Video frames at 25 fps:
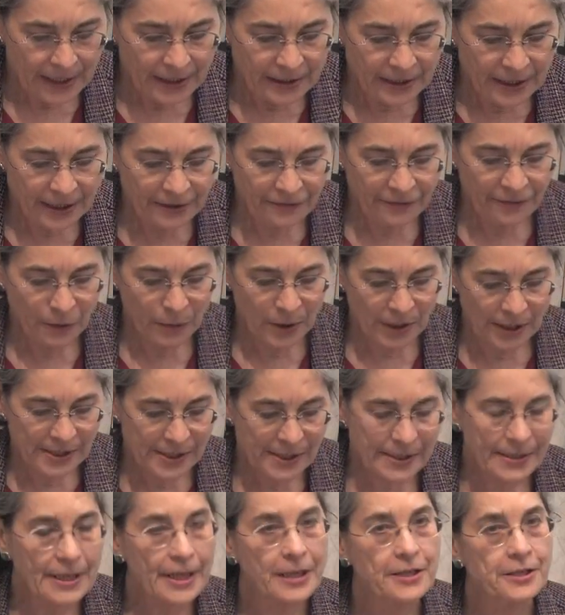
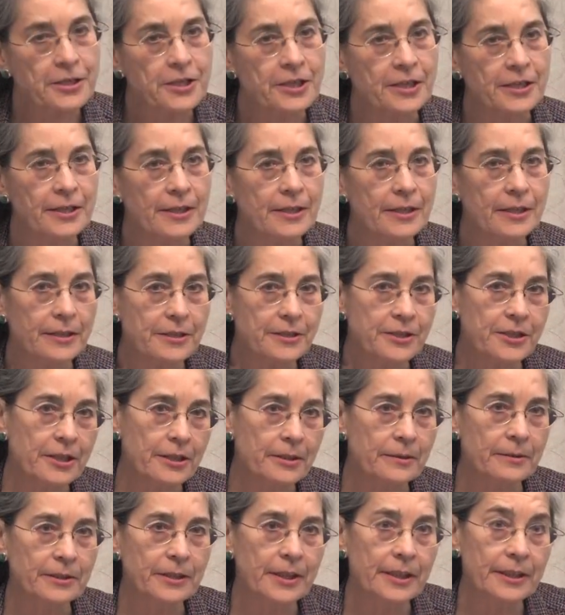Deforestation
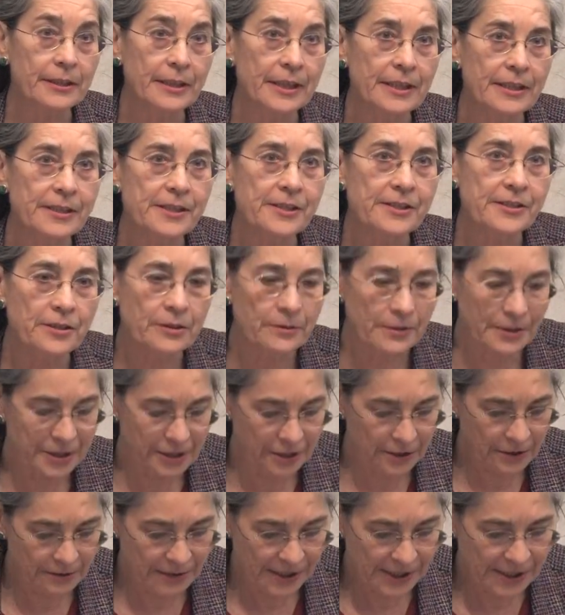generally leads to a
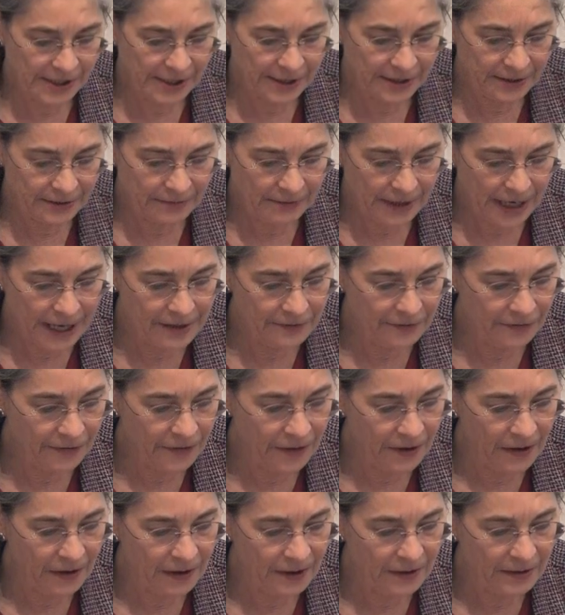decrease in
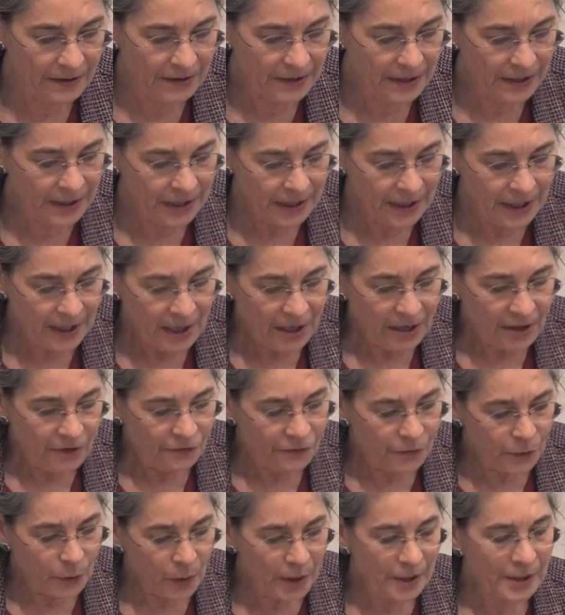rainfall.
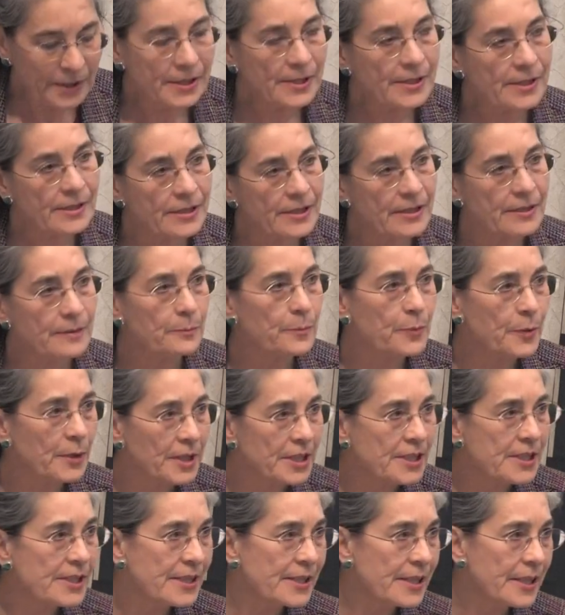Forests
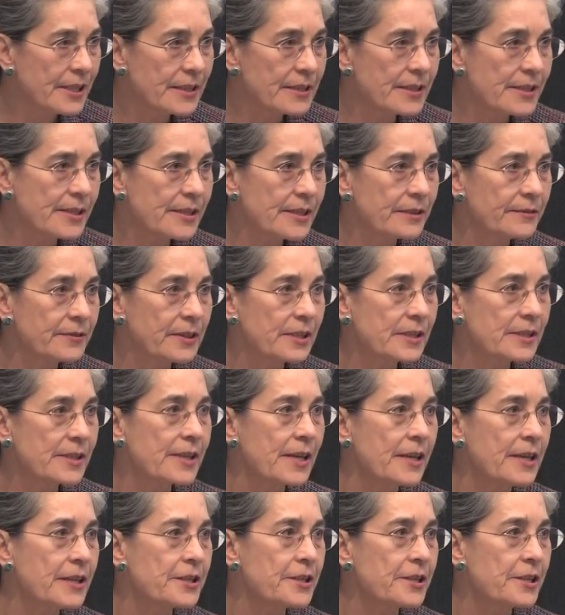precede
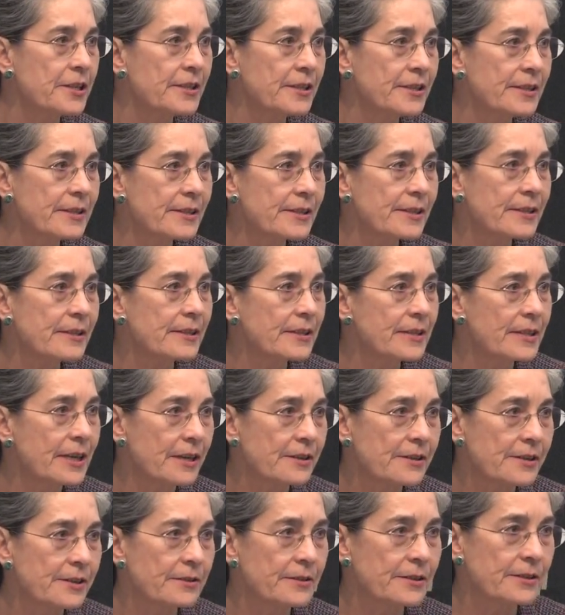civilizations,
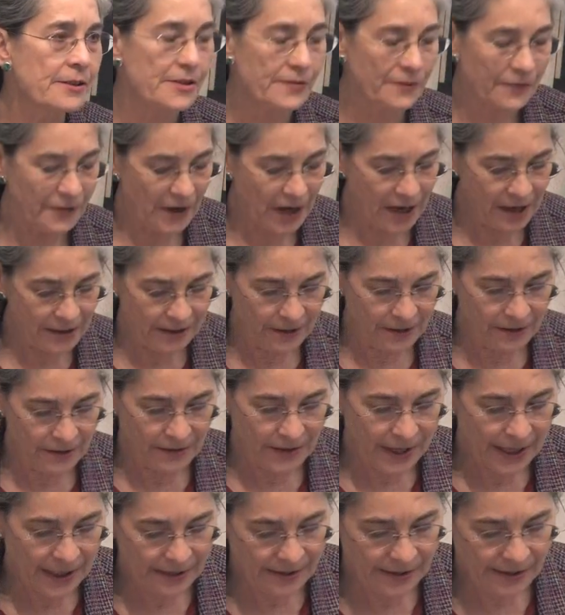deserts
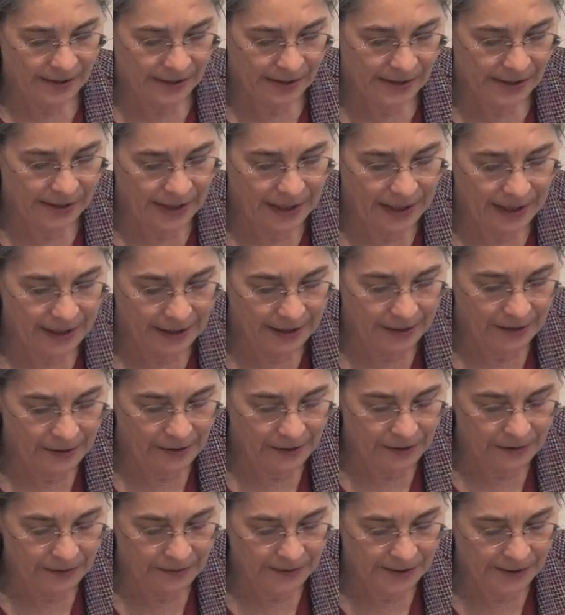follow, as the saying
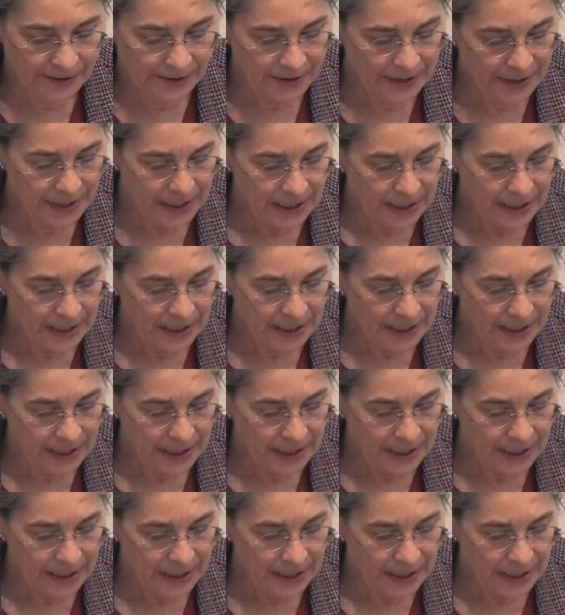goes.